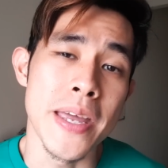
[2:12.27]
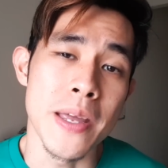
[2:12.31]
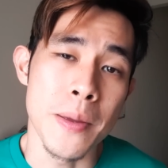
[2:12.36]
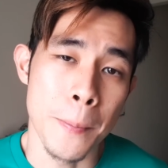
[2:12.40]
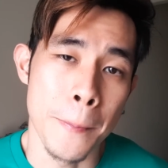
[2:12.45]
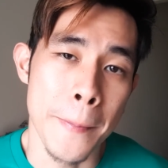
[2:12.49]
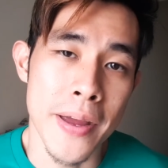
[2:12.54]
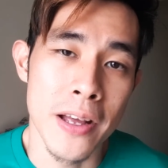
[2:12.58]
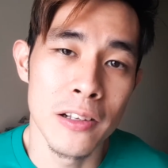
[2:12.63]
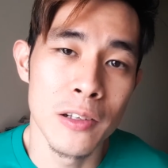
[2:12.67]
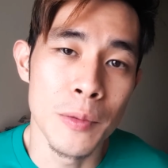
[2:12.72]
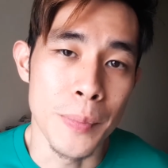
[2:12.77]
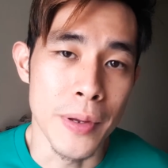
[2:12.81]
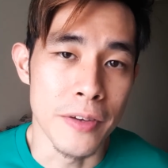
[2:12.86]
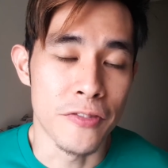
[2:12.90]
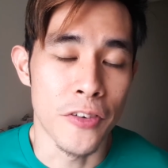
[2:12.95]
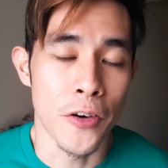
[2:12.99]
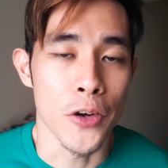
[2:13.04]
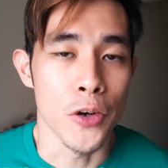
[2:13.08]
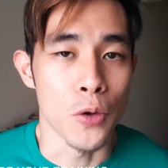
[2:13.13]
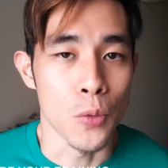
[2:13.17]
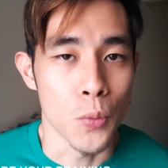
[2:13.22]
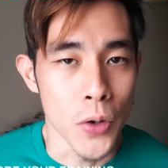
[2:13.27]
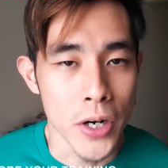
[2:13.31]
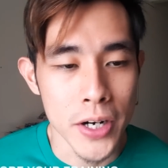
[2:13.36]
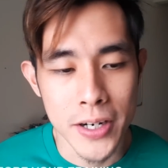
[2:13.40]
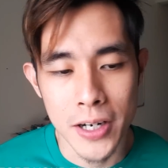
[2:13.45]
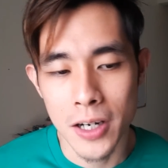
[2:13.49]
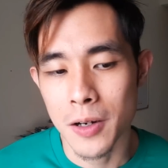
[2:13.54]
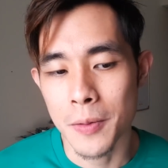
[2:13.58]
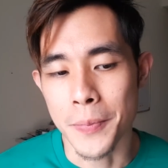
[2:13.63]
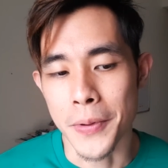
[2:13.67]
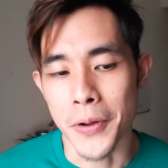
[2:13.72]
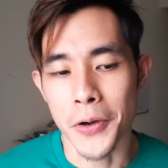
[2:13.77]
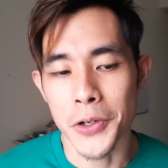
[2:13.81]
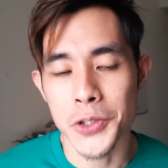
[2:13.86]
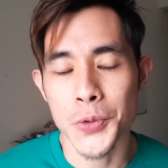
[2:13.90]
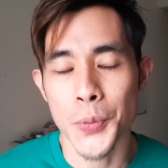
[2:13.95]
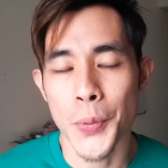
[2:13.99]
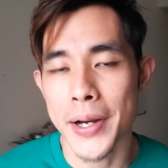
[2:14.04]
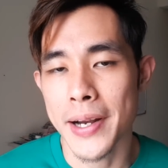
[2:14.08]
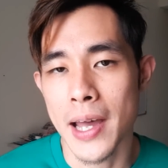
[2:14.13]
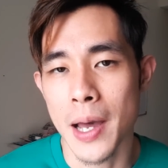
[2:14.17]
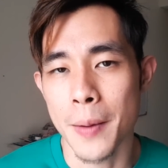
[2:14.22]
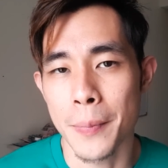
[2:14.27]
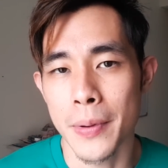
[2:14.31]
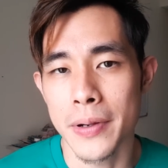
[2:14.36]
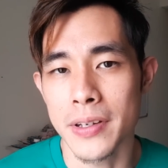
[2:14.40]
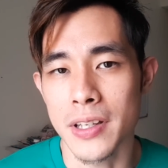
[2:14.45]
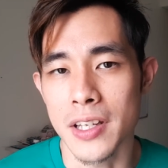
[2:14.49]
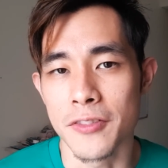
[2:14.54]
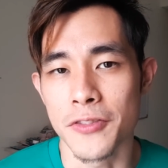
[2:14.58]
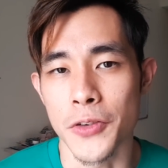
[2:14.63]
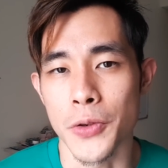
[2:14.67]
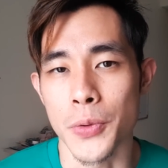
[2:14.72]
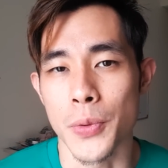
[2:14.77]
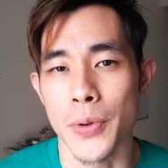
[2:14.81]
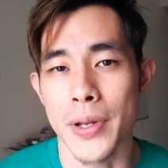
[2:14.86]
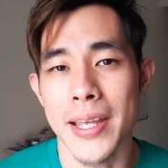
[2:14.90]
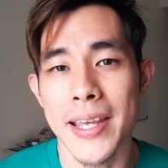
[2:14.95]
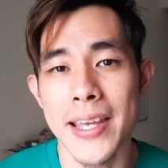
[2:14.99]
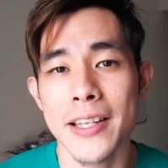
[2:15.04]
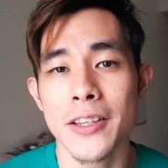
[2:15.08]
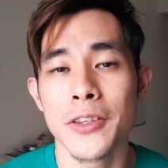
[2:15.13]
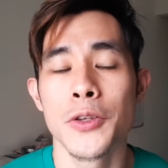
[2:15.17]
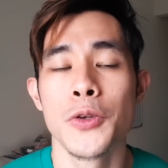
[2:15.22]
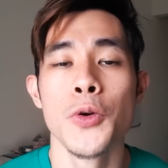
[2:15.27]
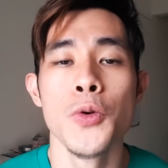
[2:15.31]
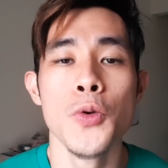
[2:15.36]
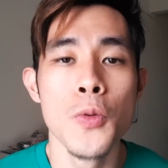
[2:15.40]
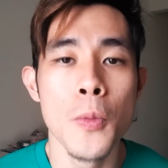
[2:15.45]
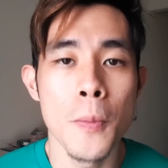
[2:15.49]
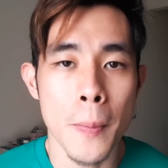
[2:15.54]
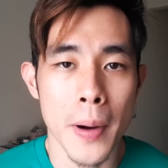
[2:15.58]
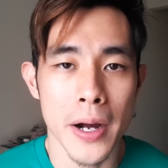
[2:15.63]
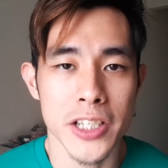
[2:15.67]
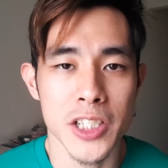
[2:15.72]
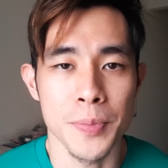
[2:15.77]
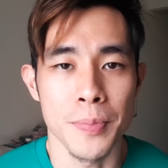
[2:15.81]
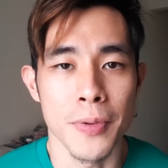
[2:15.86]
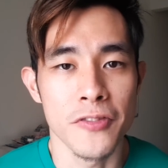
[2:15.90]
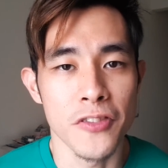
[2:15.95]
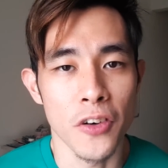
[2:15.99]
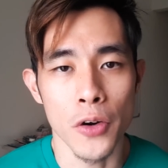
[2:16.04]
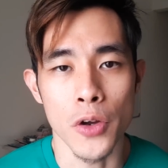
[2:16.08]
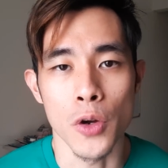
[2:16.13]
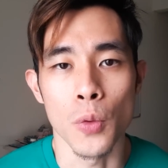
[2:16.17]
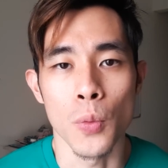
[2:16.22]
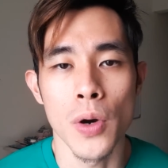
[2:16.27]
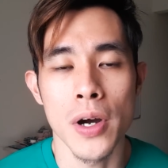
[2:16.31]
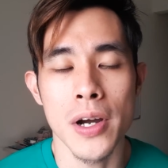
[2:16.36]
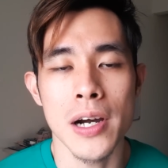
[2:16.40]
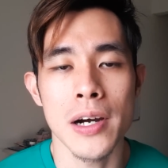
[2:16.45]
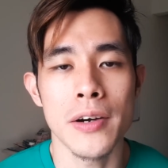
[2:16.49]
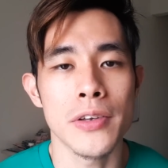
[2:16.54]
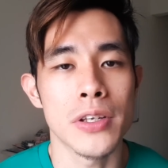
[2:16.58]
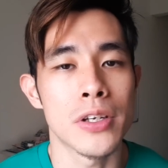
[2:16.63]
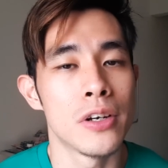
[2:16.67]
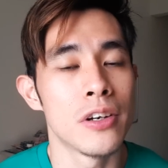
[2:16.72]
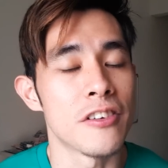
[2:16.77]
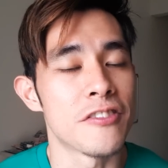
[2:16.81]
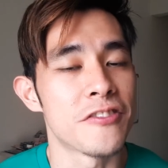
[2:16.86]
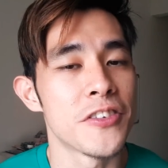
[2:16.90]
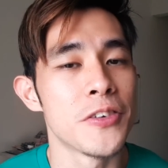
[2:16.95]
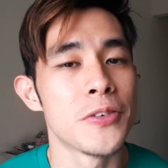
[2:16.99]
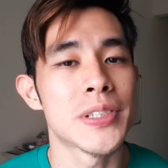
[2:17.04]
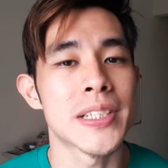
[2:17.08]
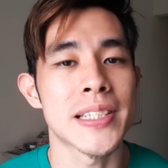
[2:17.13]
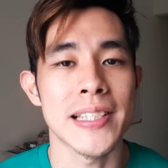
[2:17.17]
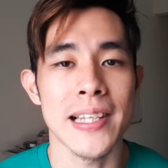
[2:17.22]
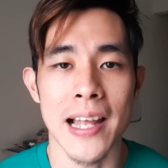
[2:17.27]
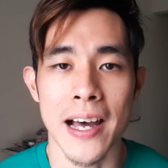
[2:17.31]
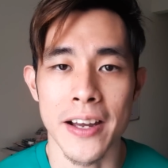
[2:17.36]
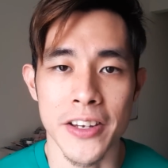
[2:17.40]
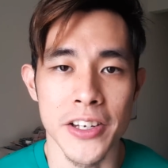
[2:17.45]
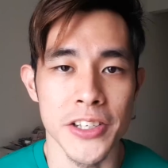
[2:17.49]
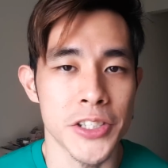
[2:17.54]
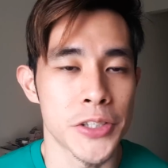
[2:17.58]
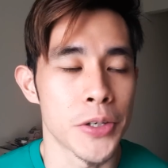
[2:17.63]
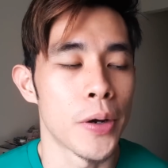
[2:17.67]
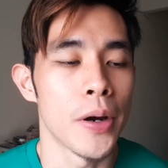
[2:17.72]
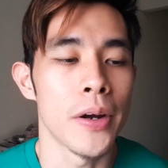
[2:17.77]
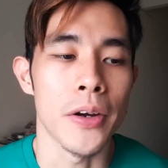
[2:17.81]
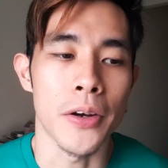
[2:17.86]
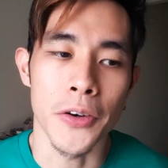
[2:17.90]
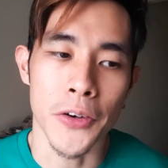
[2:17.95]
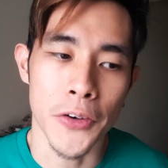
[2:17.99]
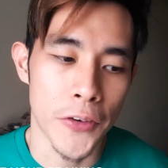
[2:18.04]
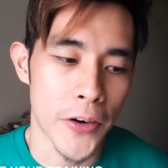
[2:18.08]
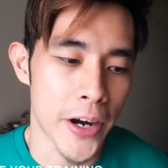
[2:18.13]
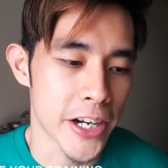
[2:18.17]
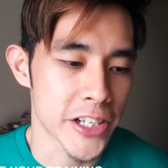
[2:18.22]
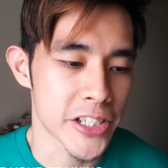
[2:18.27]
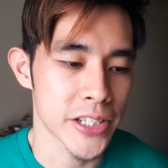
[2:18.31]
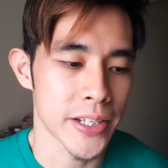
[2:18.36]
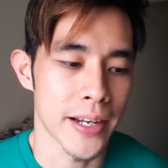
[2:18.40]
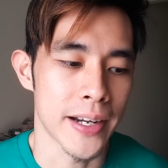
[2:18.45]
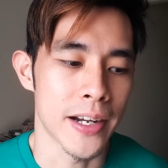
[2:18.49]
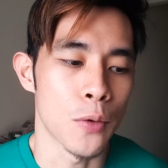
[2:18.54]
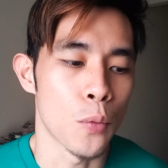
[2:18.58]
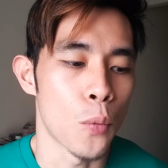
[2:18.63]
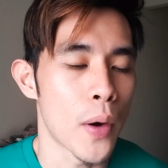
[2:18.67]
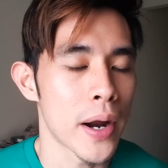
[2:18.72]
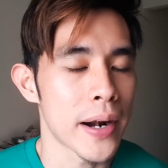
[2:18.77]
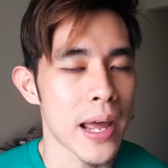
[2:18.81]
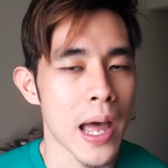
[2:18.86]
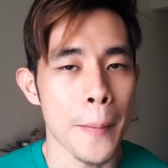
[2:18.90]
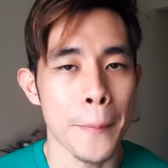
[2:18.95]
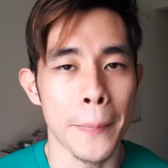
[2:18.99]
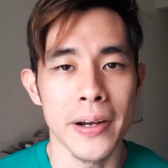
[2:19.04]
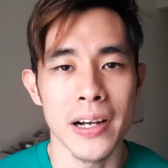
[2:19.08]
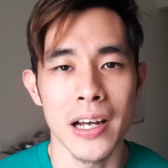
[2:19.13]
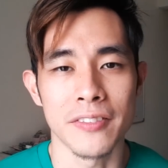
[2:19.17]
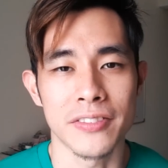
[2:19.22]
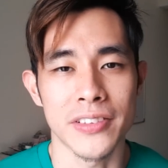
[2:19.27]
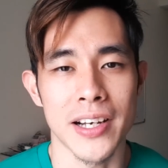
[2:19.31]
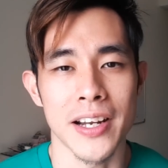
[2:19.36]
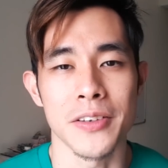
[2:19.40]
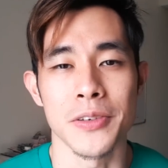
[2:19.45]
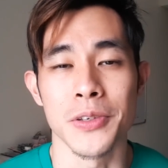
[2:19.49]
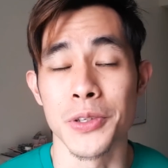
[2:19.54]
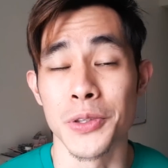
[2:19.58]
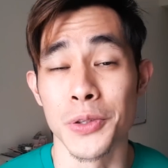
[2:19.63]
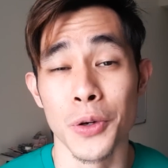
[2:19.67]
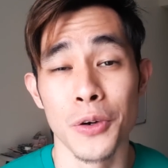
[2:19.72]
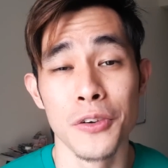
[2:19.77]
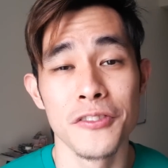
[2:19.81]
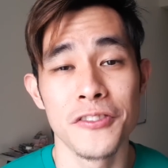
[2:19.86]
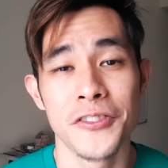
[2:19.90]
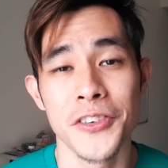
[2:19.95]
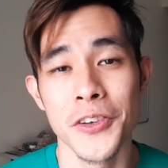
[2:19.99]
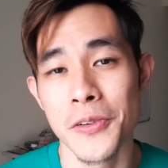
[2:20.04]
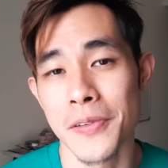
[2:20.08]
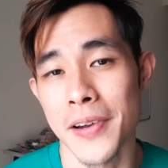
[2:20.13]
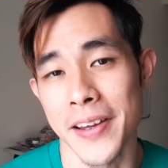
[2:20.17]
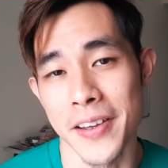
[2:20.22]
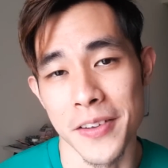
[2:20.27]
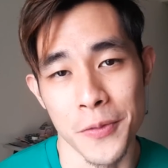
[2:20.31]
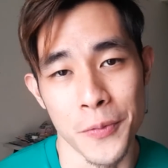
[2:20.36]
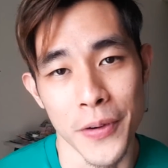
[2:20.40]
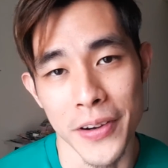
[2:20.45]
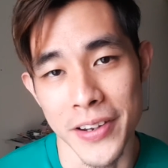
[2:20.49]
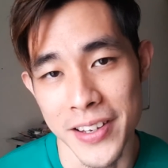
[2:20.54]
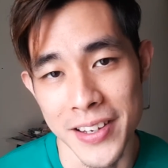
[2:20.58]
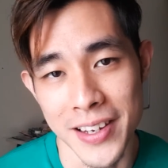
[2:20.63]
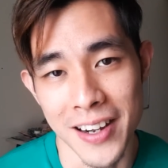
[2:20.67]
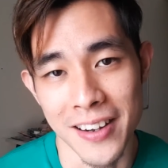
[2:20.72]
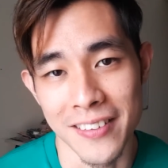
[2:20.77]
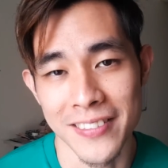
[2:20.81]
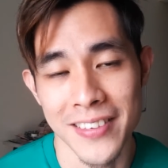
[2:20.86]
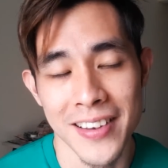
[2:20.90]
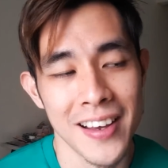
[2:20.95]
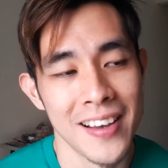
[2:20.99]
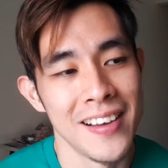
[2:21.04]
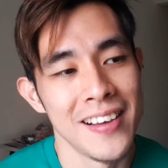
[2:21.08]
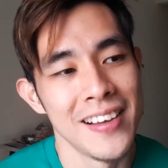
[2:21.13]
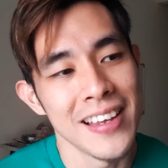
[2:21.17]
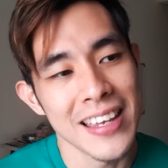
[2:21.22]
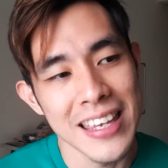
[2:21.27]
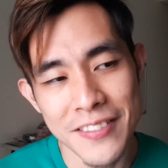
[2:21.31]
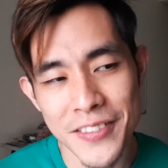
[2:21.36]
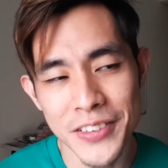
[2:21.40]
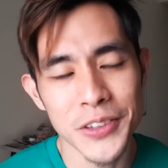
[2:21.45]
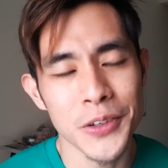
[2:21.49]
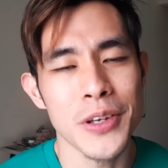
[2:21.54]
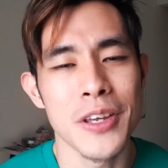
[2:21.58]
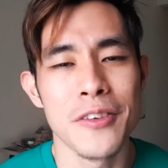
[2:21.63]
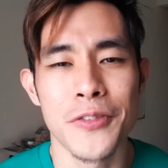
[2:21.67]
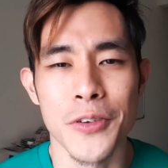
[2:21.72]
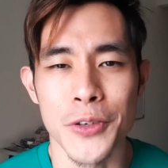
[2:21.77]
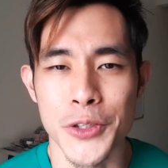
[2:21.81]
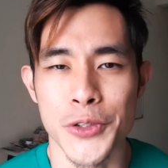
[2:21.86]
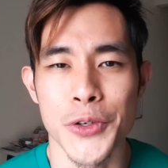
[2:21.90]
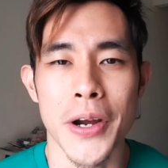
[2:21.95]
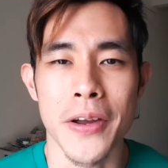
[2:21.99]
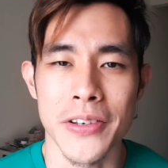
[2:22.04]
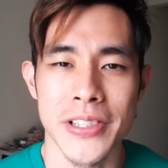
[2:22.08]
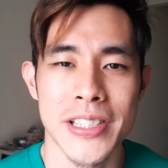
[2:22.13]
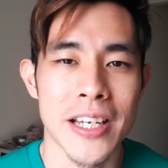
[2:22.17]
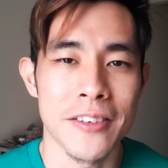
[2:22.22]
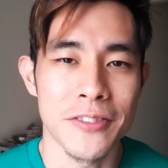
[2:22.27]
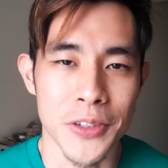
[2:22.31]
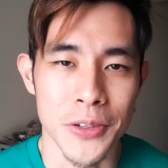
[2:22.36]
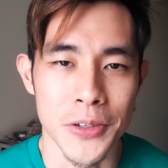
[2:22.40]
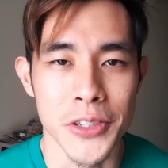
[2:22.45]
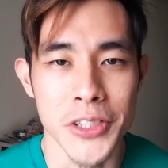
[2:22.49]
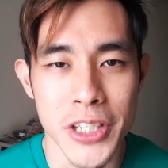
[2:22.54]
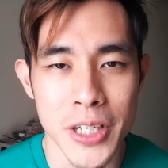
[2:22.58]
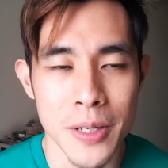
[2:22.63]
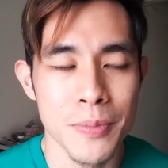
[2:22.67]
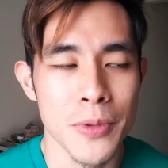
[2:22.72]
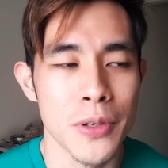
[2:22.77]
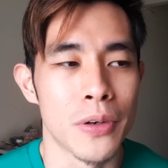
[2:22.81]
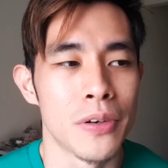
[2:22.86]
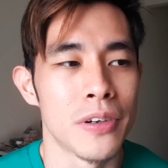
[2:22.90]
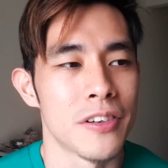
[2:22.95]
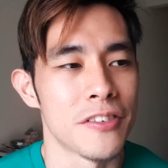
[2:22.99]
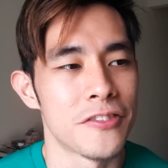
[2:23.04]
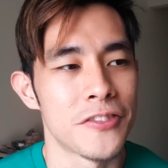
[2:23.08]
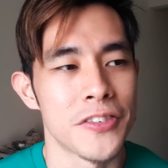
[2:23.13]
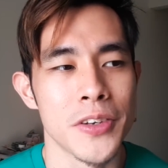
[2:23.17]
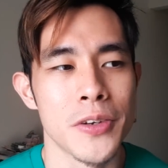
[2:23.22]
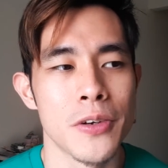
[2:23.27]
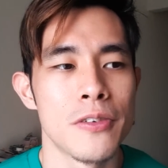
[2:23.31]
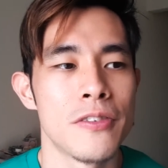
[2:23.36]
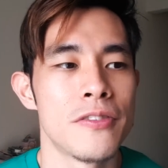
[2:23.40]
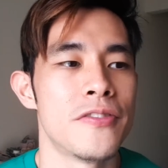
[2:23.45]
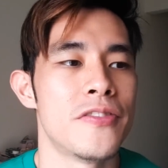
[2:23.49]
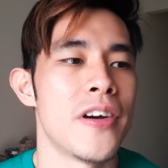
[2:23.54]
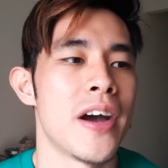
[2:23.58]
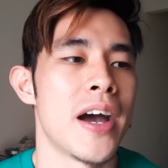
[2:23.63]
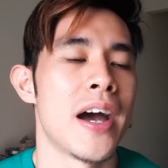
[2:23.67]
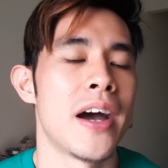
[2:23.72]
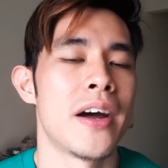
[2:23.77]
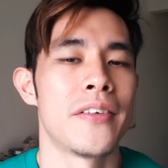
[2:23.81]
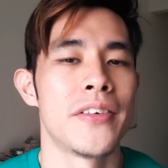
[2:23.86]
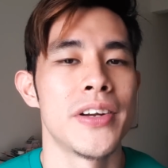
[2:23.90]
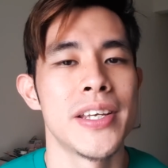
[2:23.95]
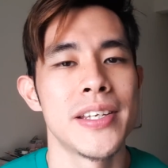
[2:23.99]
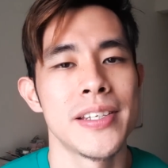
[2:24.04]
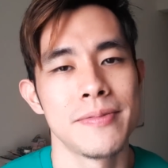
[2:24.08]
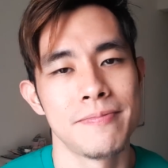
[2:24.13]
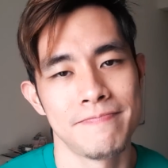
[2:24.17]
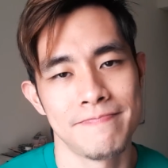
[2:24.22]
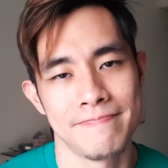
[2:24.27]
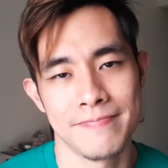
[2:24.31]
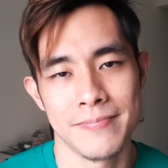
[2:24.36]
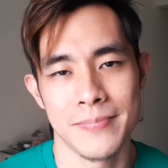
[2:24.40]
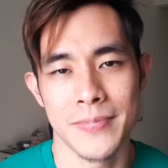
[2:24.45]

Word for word: big meal before your workout because what happens if you eat too much before your workout, you're gonna feel sluggish, you're gonna crash, and then what happens after that, you don't feel like working out. Even though if you drag yourself to the gym, you're gonna feel very